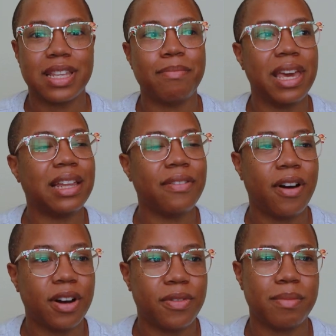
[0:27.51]
They make life
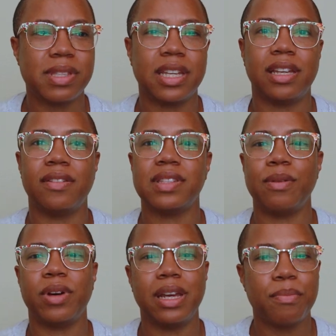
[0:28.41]
harder for themselves.
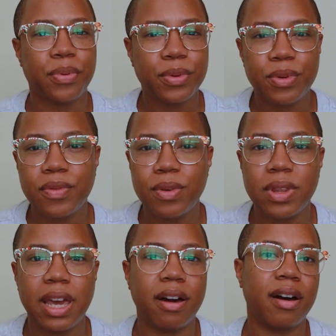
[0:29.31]
They want to improve
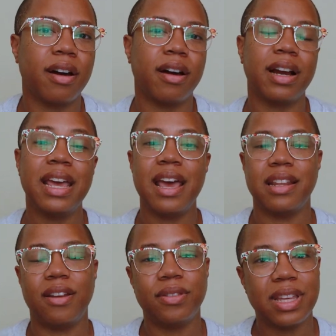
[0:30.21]
who they are.
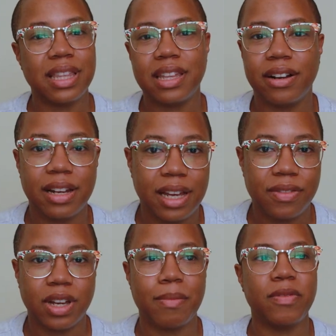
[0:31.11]
They don't think that they're
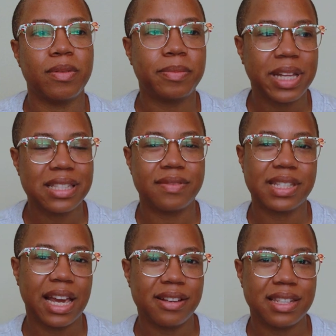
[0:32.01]
enough. They're coming from a place of
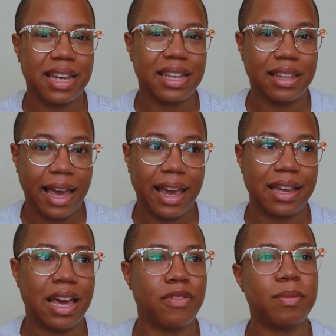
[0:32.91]
scarcity and
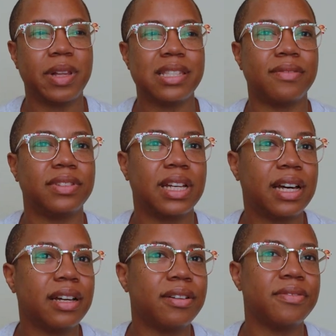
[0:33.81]
lack, and not from a place of
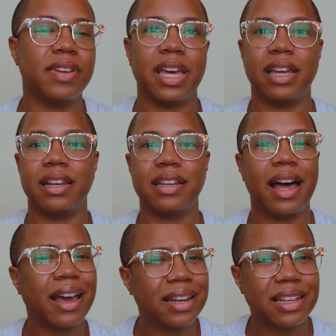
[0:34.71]
love and
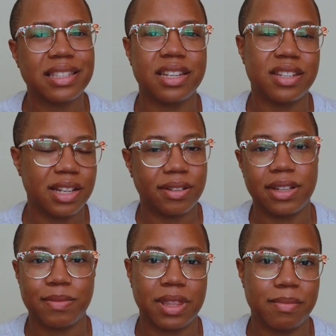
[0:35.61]
kindness and
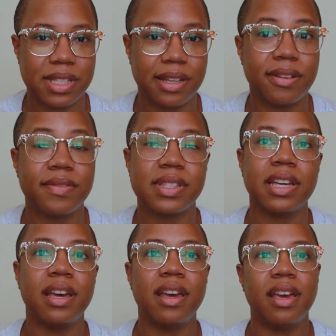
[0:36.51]
gentleness with themselves.
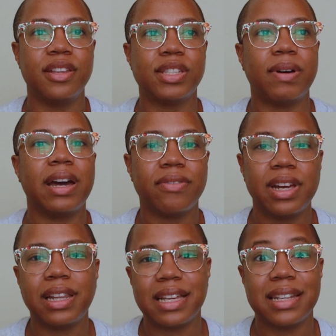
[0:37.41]
And so I
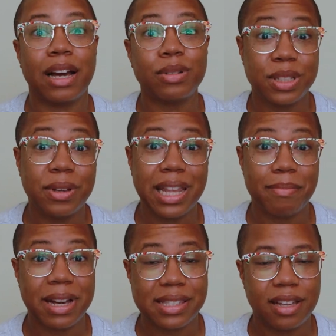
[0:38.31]
realized that I was doing
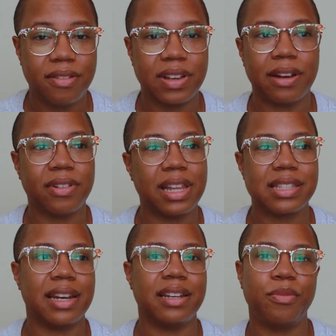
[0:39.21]
that myself, and I
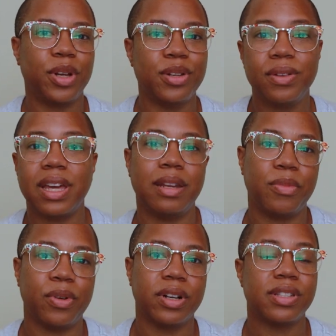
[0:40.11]
realized that I didn't want to do that
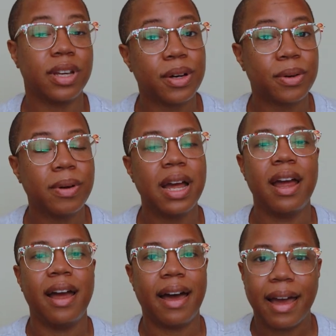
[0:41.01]
anymore. So
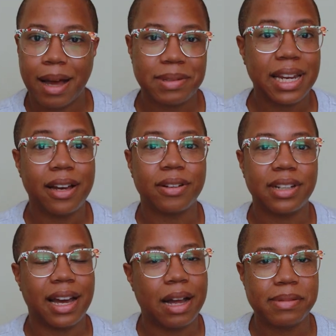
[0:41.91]
I opted
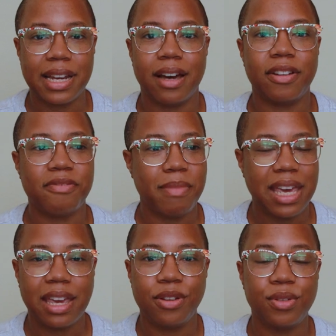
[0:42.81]
out. I opted out of
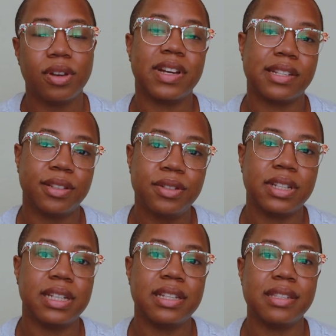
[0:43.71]
making New Year
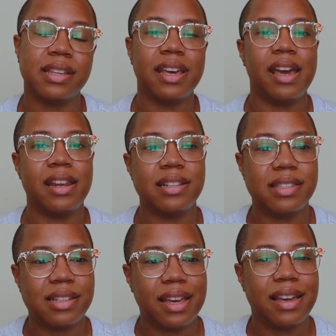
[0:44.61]
resolutions. And
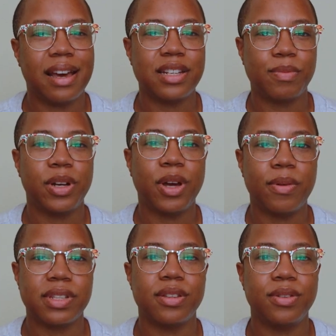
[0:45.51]
instead, I just want to
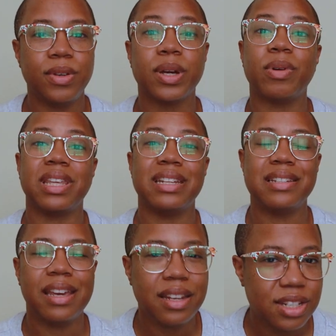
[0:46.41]
go into the new year with
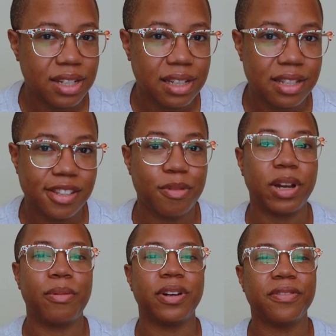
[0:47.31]
intentions on
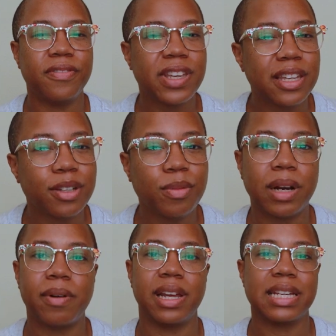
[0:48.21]
what I want to feel,
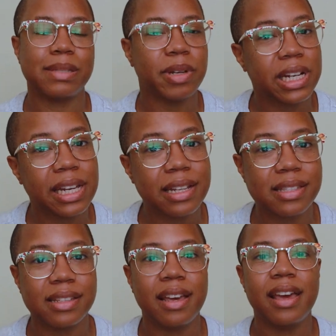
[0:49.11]
what I want to
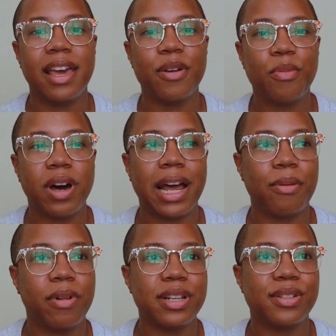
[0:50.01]
experience, and what
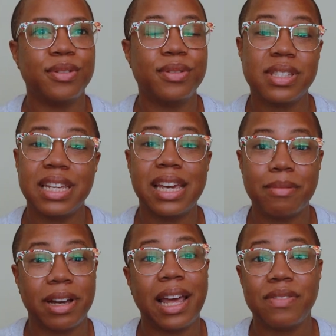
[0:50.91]
I want to see
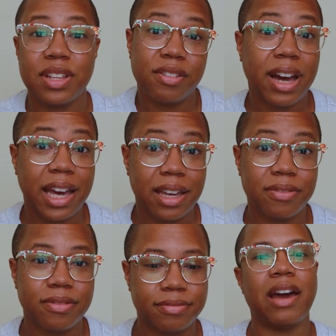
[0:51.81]
in my life to
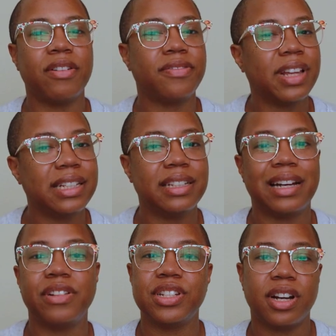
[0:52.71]
thrive. I reflected,
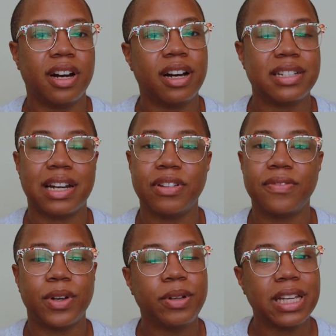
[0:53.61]
I recharged, I
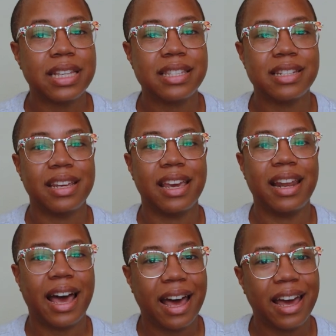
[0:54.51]
refocused,
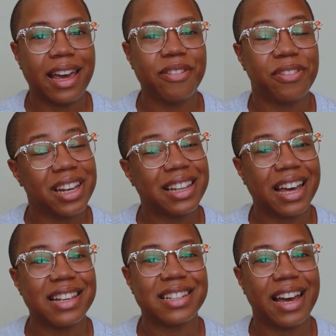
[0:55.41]
and I
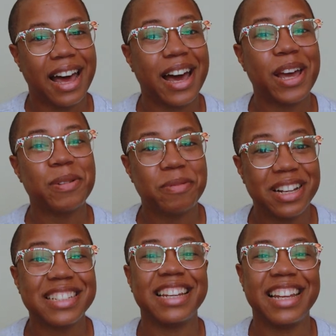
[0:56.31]
realized that I
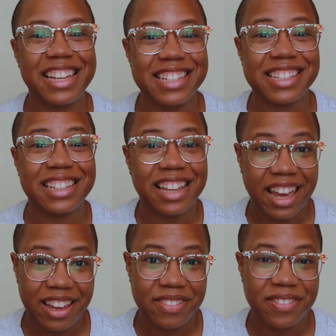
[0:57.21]
want an easy
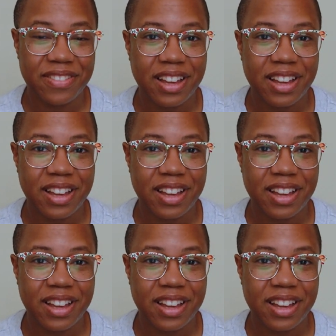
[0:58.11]
life.